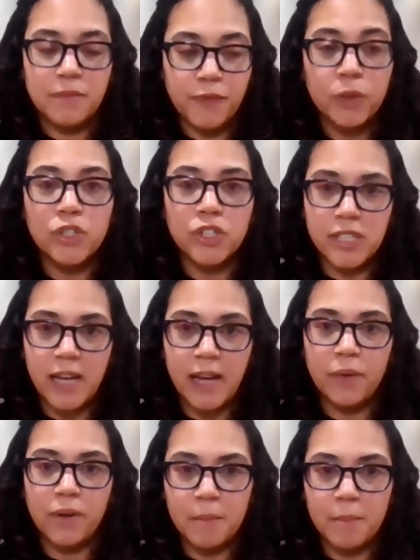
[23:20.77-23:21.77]
future
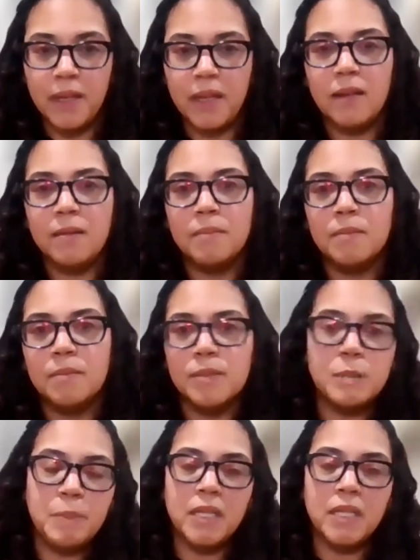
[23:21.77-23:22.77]
title company
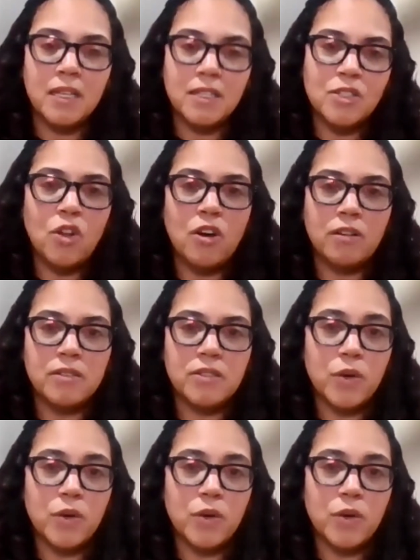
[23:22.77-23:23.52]
speed things along.